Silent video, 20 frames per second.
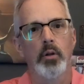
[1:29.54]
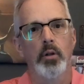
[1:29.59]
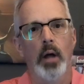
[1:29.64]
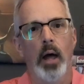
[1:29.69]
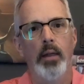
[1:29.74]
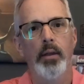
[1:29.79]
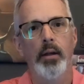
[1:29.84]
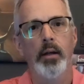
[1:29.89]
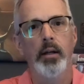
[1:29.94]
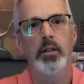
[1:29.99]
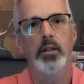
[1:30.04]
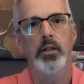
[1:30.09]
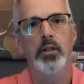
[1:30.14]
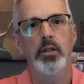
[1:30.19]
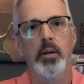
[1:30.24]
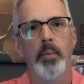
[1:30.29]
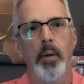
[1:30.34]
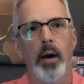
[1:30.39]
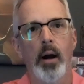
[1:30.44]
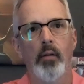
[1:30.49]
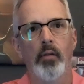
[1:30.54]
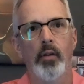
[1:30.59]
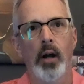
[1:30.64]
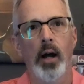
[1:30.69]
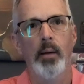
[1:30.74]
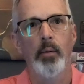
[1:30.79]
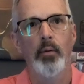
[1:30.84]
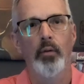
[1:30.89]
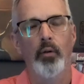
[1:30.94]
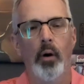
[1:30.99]
So I think it's just a matter of
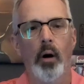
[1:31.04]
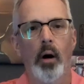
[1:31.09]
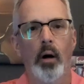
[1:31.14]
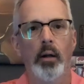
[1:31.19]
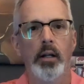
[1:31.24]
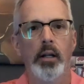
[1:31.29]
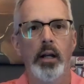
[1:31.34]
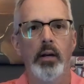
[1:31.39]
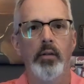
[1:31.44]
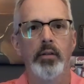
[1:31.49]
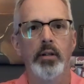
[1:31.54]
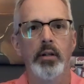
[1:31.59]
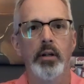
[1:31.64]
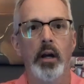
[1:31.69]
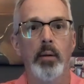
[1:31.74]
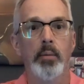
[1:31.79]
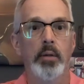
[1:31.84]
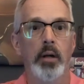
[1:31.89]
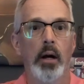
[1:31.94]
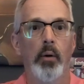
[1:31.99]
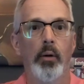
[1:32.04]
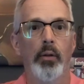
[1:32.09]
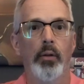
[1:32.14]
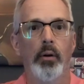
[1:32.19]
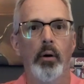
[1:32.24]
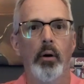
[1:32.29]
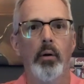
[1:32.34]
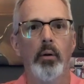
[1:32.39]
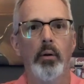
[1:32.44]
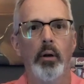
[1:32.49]
time before Harley-Davidson comes out with
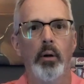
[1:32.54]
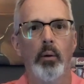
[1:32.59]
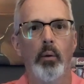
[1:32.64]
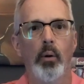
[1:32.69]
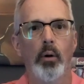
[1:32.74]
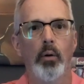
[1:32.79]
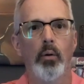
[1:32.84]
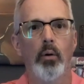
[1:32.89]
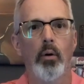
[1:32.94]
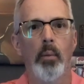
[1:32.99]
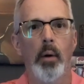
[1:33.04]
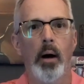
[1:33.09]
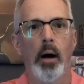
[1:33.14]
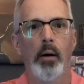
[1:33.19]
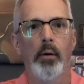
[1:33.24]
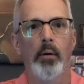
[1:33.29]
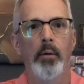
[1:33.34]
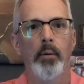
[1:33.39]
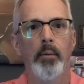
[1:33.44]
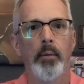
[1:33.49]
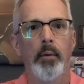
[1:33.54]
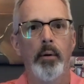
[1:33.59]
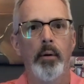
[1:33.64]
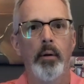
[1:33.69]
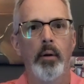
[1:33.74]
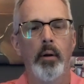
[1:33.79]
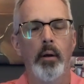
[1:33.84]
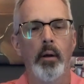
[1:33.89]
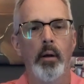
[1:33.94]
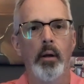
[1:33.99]
their own liquid-cooled model.
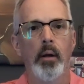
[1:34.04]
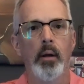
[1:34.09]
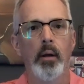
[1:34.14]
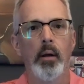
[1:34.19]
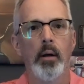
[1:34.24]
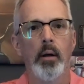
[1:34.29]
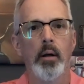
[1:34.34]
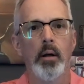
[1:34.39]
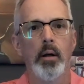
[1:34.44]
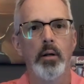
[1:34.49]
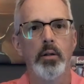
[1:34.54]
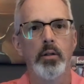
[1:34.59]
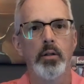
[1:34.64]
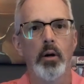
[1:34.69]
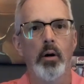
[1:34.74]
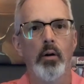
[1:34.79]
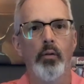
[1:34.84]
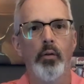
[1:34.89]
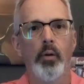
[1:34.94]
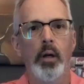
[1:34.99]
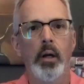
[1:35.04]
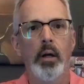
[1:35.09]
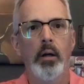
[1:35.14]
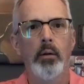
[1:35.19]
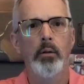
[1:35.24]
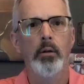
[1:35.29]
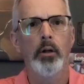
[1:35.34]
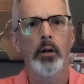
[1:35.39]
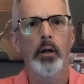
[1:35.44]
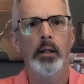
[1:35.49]
So if you
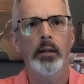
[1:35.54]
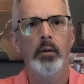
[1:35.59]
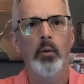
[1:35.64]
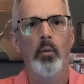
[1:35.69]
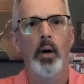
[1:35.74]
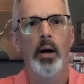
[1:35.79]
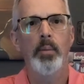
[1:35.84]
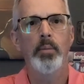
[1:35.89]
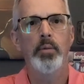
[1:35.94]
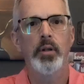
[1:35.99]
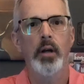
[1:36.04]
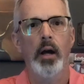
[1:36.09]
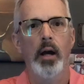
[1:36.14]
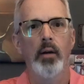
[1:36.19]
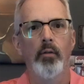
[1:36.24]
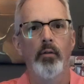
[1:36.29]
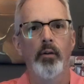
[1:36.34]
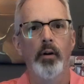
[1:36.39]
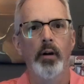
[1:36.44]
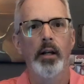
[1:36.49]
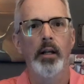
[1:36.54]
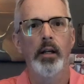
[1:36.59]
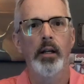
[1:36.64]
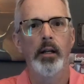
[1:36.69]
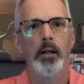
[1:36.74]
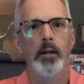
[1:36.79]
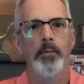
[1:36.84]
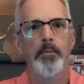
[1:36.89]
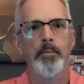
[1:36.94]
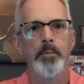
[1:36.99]
look at the website for
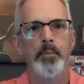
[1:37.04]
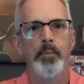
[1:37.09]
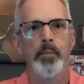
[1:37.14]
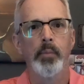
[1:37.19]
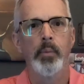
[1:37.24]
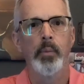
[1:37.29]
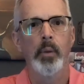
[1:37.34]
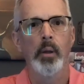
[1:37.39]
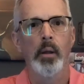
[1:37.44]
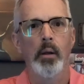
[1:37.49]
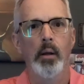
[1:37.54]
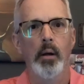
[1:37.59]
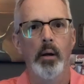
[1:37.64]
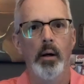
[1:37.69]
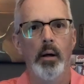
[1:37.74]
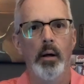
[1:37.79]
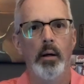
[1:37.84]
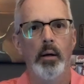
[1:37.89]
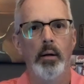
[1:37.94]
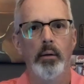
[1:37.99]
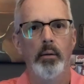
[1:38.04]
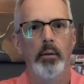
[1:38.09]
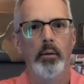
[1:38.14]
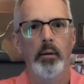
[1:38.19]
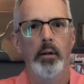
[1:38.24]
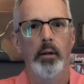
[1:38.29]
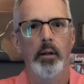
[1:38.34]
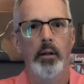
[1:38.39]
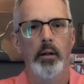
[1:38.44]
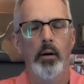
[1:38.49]
Indian,
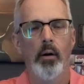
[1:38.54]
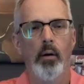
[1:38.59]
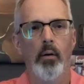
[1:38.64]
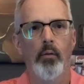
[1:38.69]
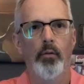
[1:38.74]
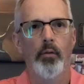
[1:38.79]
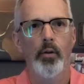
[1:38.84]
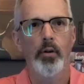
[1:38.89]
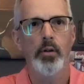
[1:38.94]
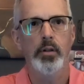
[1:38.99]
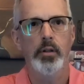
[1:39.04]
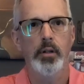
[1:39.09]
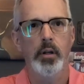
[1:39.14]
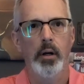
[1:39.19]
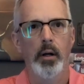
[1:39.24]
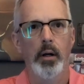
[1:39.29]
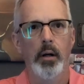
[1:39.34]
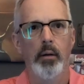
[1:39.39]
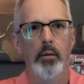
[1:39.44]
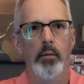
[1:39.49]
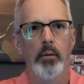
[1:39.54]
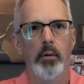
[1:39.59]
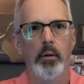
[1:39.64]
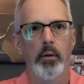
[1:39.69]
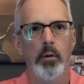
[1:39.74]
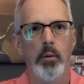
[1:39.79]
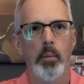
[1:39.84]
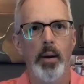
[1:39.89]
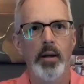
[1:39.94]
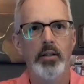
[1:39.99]
first
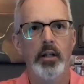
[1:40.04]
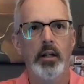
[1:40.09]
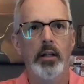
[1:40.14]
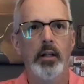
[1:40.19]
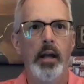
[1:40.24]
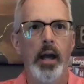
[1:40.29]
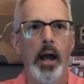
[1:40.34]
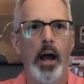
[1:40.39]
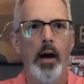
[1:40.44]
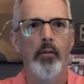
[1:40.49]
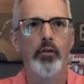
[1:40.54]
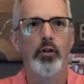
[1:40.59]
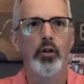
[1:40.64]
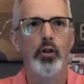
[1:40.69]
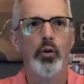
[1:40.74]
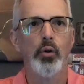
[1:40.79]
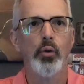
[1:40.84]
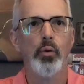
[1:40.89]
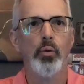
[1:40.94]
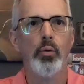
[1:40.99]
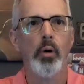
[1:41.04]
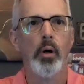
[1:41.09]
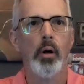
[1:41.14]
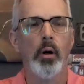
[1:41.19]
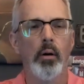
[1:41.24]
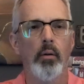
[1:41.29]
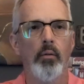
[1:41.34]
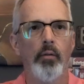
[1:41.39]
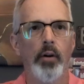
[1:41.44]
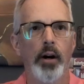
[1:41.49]
you basically have two
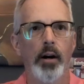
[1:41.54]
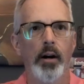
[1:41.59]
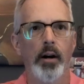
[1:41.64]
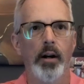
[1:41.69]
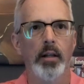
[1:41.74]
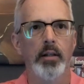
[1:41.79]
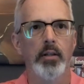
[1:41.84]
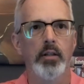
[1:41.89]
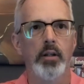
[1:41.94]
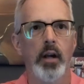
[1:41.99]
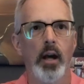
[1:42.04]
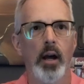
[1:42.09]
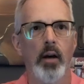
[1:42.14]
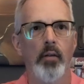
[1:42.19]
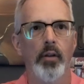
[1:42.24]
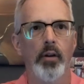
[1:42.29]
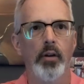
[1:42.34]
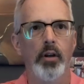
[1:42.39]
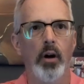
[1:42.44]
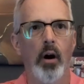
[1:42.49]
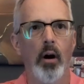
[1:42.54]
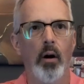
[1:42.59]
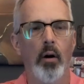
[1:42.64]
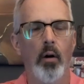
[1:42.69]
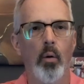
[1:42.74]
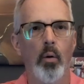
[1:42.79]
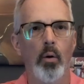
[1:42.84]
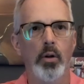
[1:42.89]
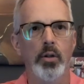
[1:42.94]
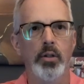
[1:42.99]
variants. You have the Dark